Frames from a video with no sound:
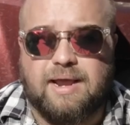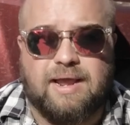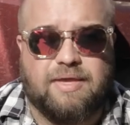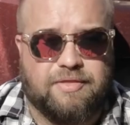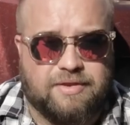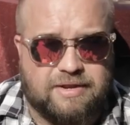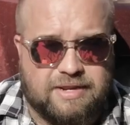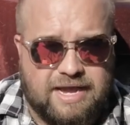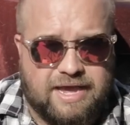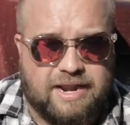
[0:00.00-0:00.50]

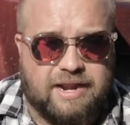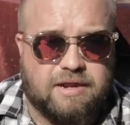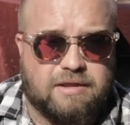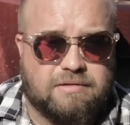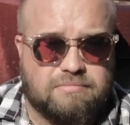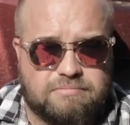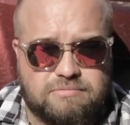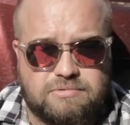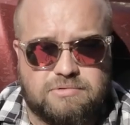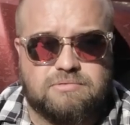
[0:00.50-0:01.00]
and then kind
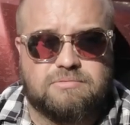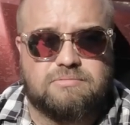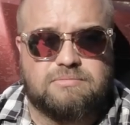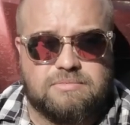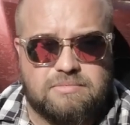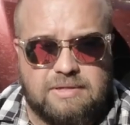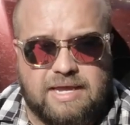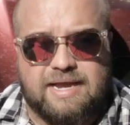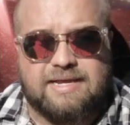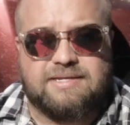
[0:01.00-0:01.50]

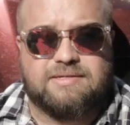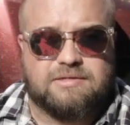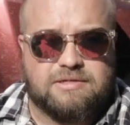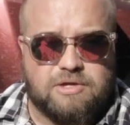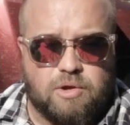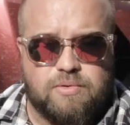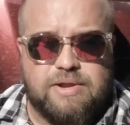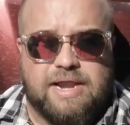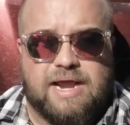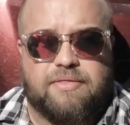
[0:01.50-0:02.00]
of
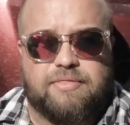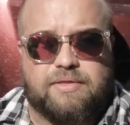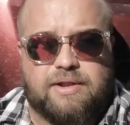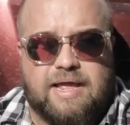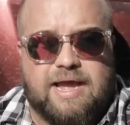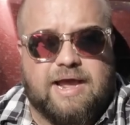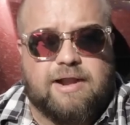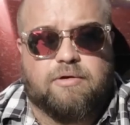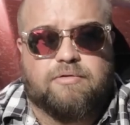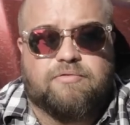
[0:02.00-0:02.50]
go down the
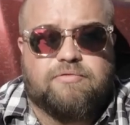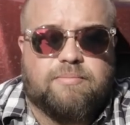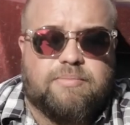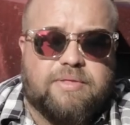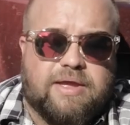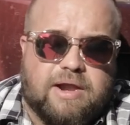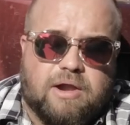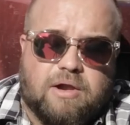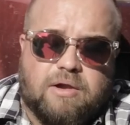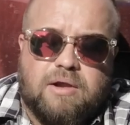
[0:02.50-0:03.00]
ladder from
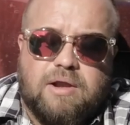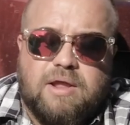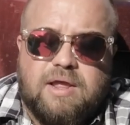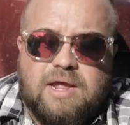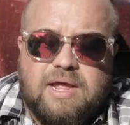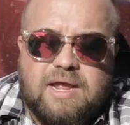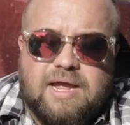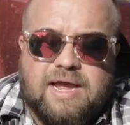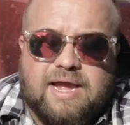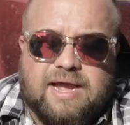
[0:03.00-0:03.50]
there
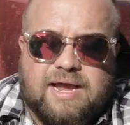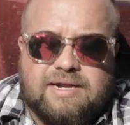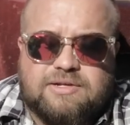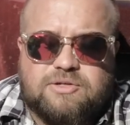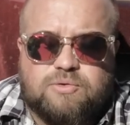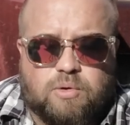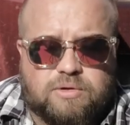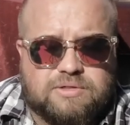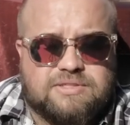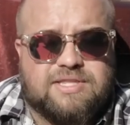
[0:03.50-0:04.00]

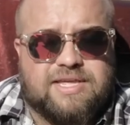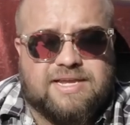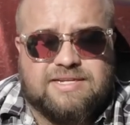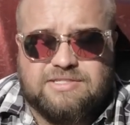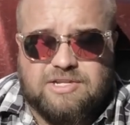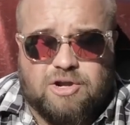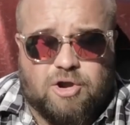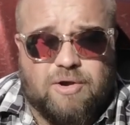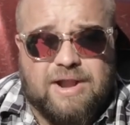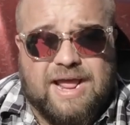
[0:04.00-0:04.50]
towards
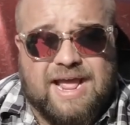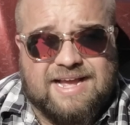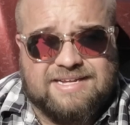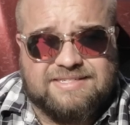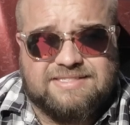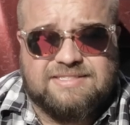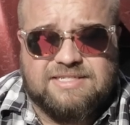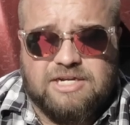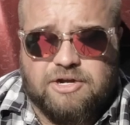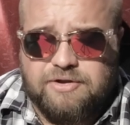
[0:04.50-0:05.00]
things that aren't
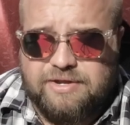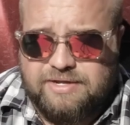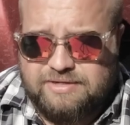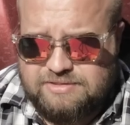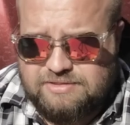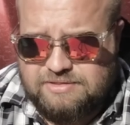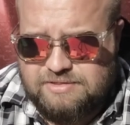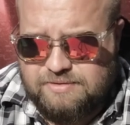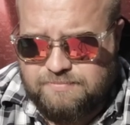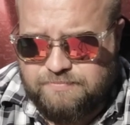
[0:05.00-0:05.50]
as
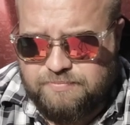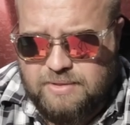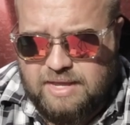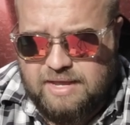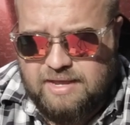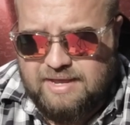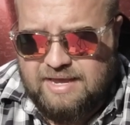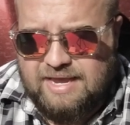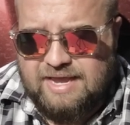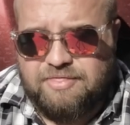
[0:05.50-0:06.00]
serious.
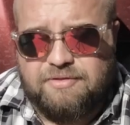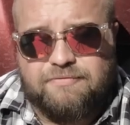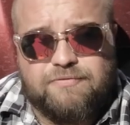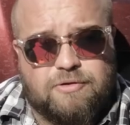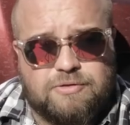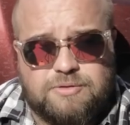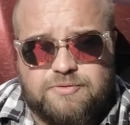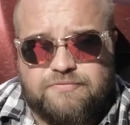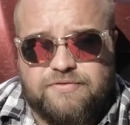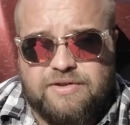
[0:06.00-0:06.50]
And the
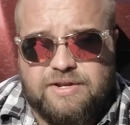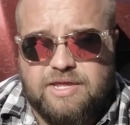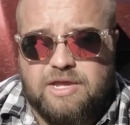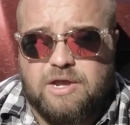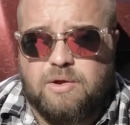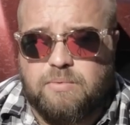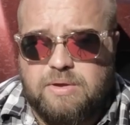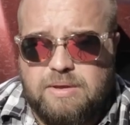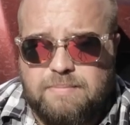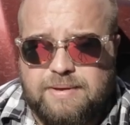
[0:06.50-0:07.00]
first
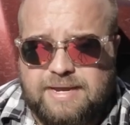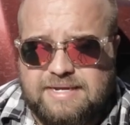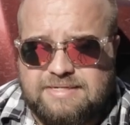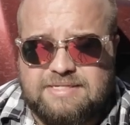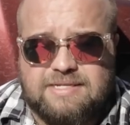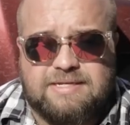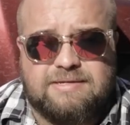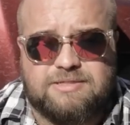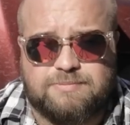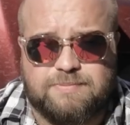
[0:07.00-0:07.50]
video, we
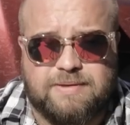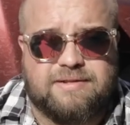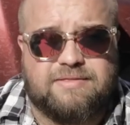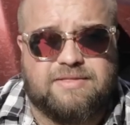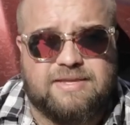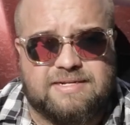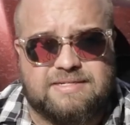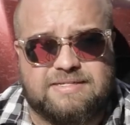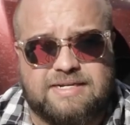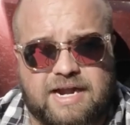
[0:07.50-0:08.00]
basically spent
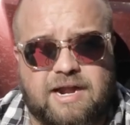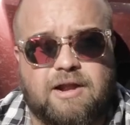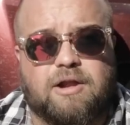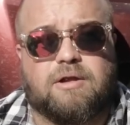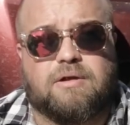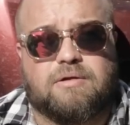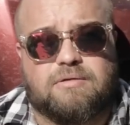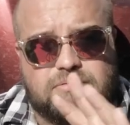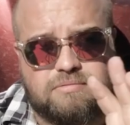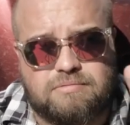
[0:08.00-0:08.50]
the
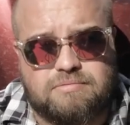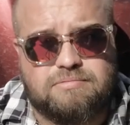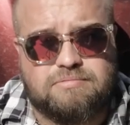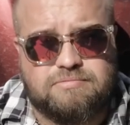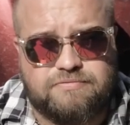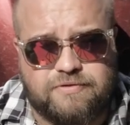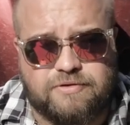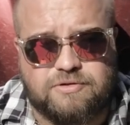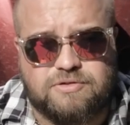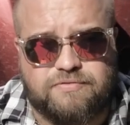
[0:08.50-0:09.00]
entire
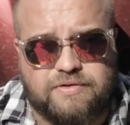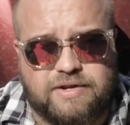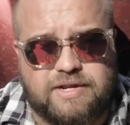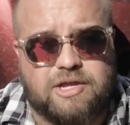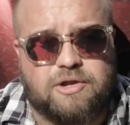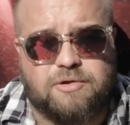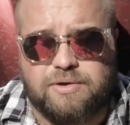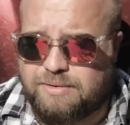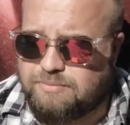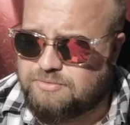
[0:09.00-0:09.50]
first
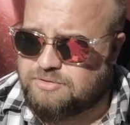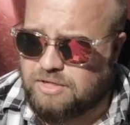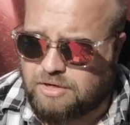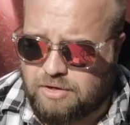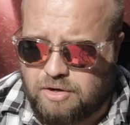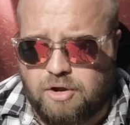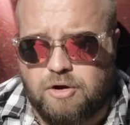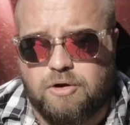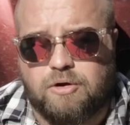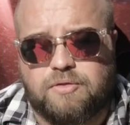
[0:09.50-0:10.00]
video, and it was a
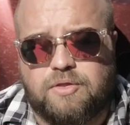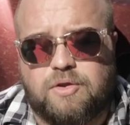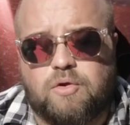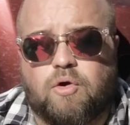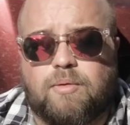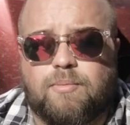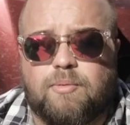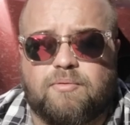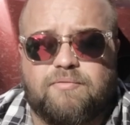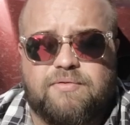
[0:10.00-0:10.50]
longer than
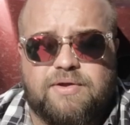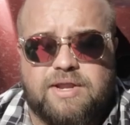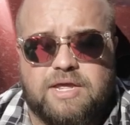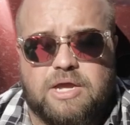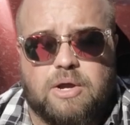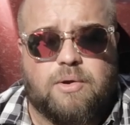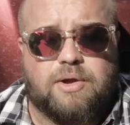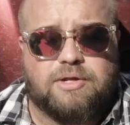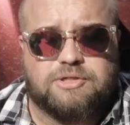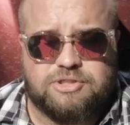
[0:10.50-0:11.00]
normal
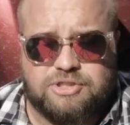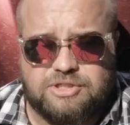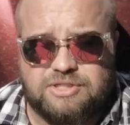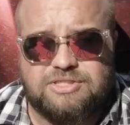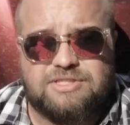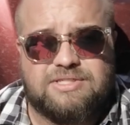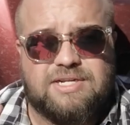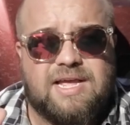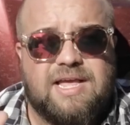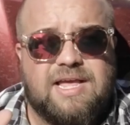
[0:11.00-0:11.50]
video on
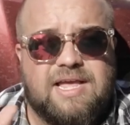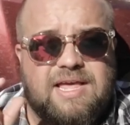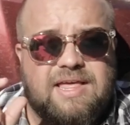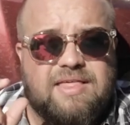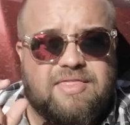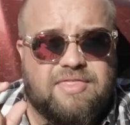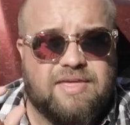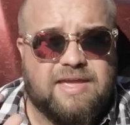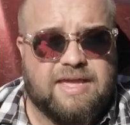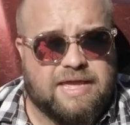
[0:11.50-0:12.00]
just
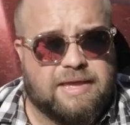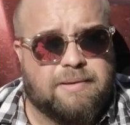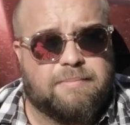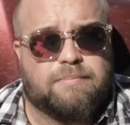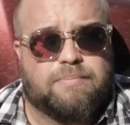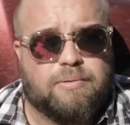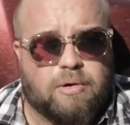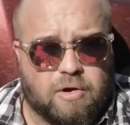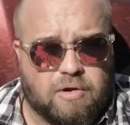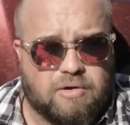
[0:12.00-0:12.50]
the
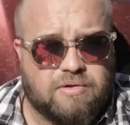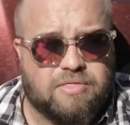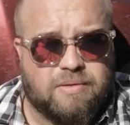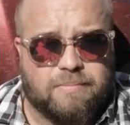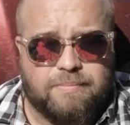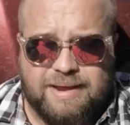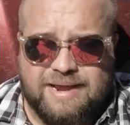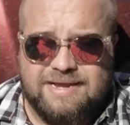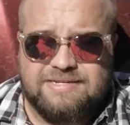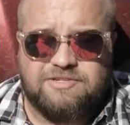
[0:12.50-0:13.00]
M part,
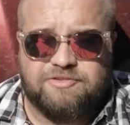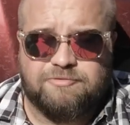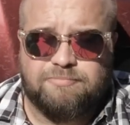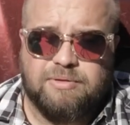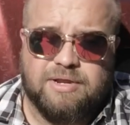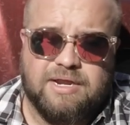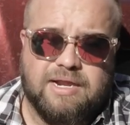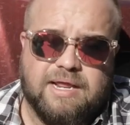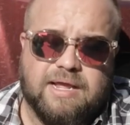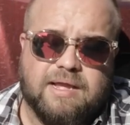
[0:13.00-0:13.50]
the massive
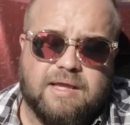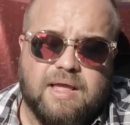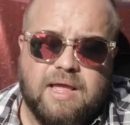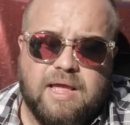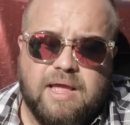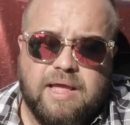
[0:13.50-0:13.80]
bleeding,